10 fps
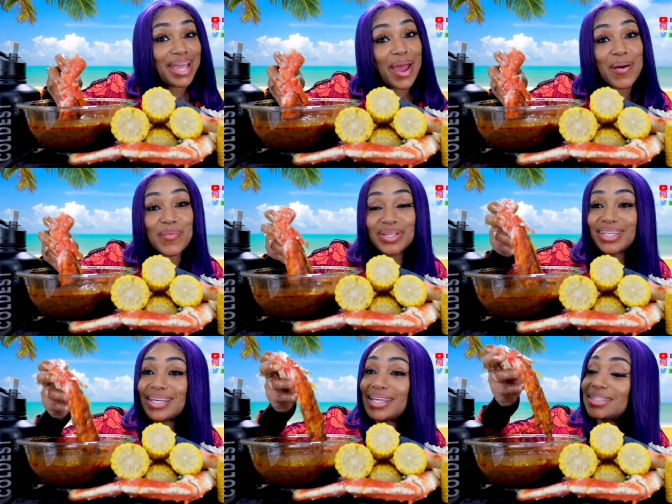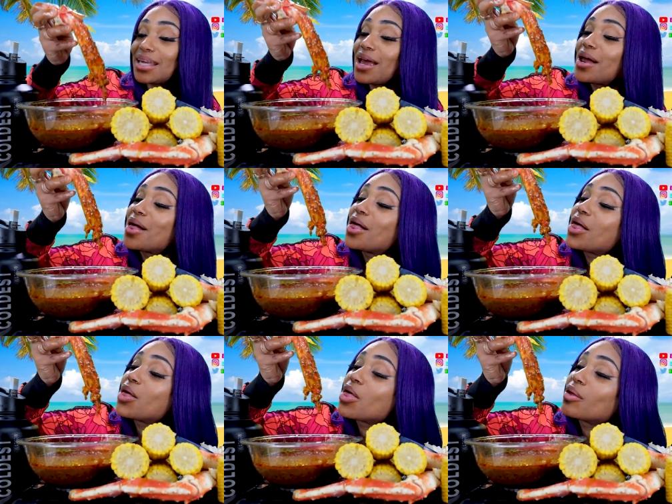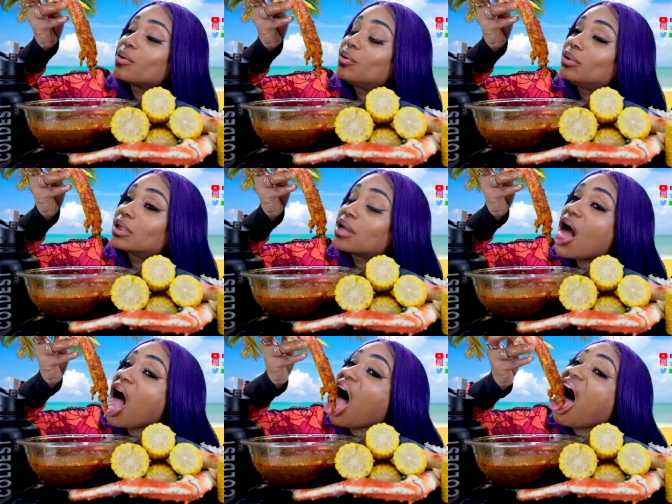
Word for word: down with the get down. Ooh, look at that.